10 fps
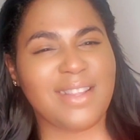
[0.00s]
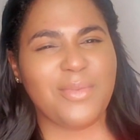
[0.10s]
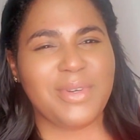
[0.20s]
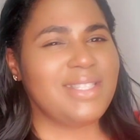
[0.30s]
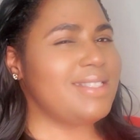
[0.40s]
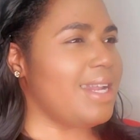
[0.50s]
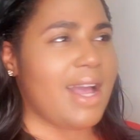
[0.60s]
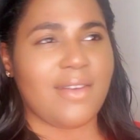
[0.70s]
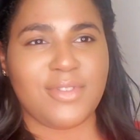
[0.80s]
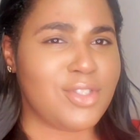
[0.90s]
What does that have
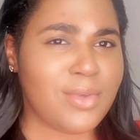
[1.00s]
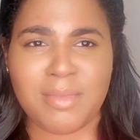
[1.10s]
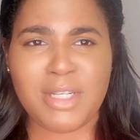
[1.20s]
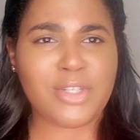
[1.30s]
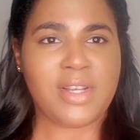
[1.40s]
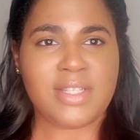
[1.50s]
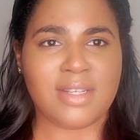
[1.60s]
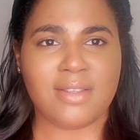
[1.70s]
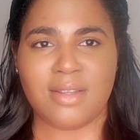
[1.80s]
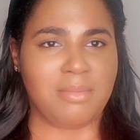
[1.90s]
to do with me trusting
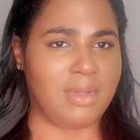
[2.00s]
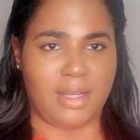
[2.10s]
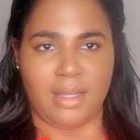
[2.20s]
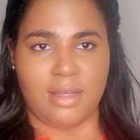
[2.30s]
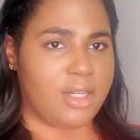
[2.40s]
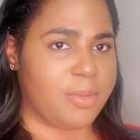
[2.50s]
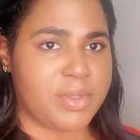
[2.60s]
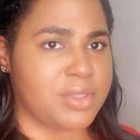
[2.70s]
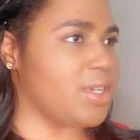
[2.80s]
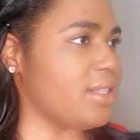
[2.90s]
them? Like, they're
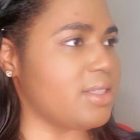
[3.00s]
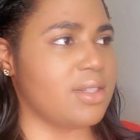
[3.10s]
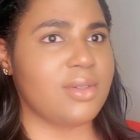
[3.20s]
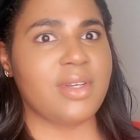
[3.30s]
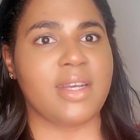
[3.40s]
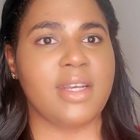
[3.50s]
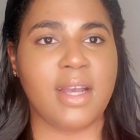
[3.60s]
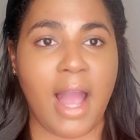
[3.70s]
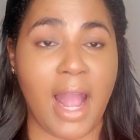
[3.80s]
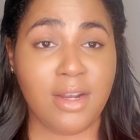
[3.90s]
projecting, okay.
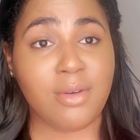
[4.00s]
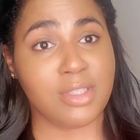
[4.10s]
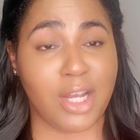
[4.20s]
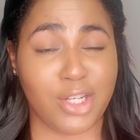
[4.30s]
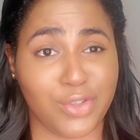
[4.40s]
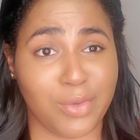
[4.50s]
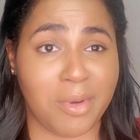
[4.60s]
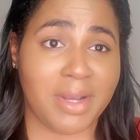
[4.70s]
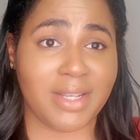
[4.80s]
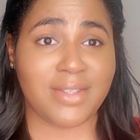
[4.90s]
I know it's not true about
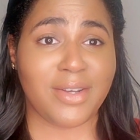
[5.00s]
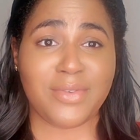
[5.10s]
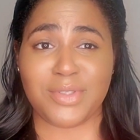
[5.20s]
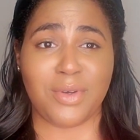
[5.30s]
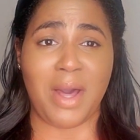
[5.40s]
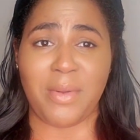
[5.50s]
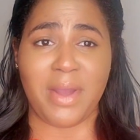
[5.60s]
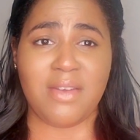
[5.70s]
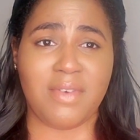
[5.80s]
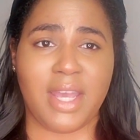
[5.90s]
myself, so why do I
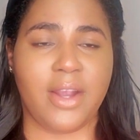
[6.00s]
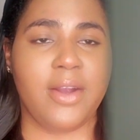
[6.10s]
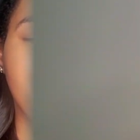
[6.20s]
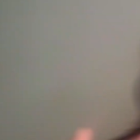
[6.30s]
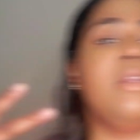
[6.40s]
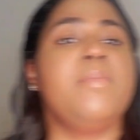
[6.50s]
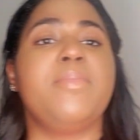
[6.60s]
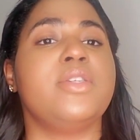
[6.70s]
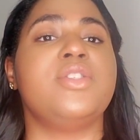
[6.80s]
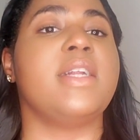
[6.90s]
even care? Somebody
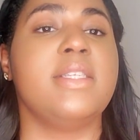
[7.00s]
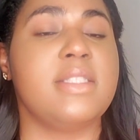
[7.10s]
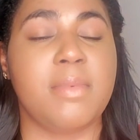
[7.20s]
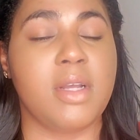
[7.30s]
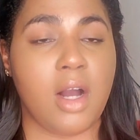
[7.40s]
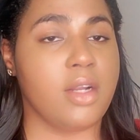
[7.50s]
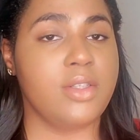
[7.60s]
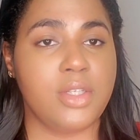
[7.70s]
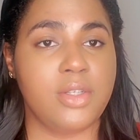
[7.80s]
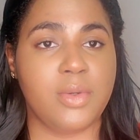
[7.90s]
projecting something
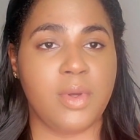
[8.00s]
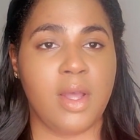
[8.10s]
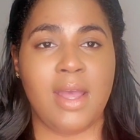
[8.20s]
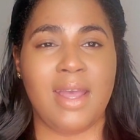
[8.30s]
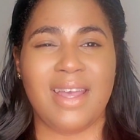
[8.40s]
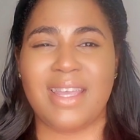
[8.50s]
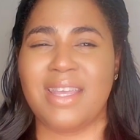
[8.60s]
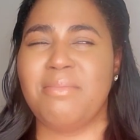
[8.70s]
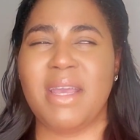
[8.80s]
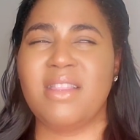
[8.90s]
onto you
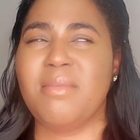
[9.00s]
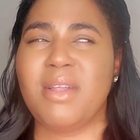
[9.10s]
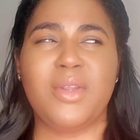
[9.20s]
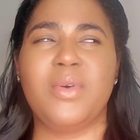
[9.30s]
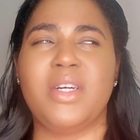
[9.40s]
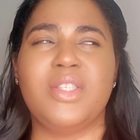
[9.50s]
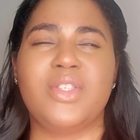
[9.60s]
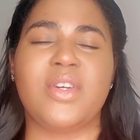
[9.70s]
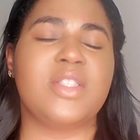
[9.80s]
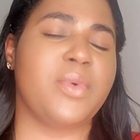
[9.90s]
can make them a little
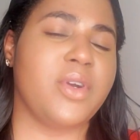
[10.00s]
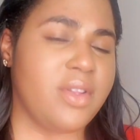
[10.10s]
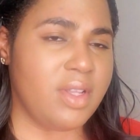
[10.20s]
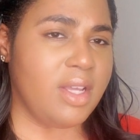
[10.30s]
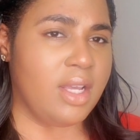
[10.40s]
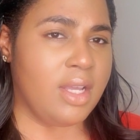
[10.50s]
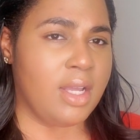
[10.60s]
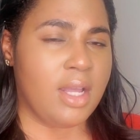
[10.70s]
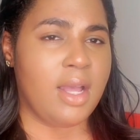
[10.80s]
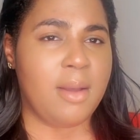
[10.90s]
untrustworthy.
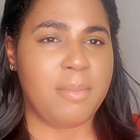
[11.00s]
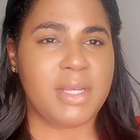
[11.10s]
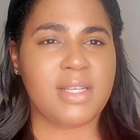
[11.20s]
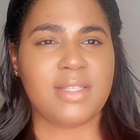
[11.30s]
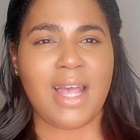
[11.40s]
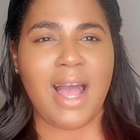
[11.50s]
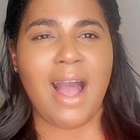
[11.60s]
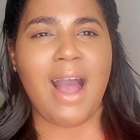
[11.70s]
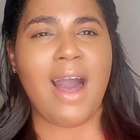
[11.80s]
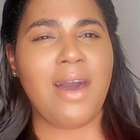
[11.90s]
Because
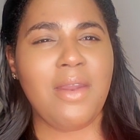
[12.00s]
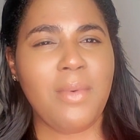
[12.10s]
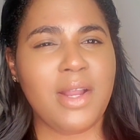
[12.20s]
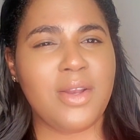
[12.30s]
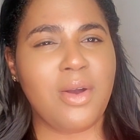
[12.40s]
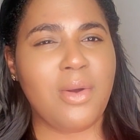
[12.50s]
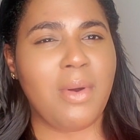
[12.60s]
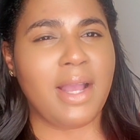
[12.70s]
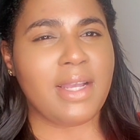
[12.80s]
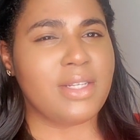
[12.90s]
how do I know
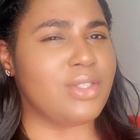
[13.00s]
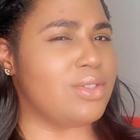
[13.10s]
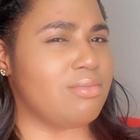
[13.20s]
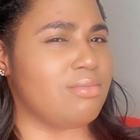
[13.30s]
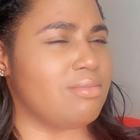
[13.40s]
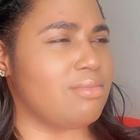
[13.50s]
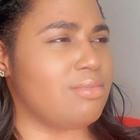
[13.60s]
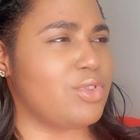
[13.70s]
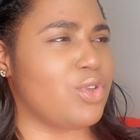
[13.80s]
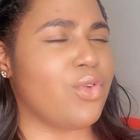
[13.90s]
I can
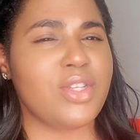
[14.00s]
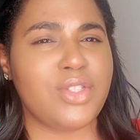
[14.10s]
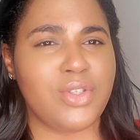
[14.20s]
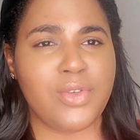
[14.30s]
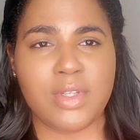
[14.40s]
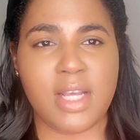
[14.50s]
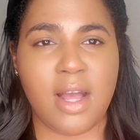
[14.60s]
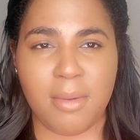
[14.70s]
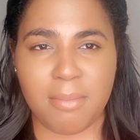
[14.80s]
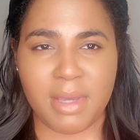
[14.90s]
trust you to
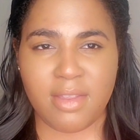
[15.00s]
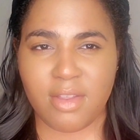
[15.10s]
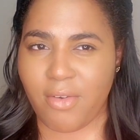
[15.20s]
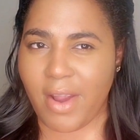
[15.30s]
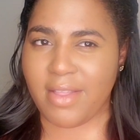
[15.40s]
tell me the right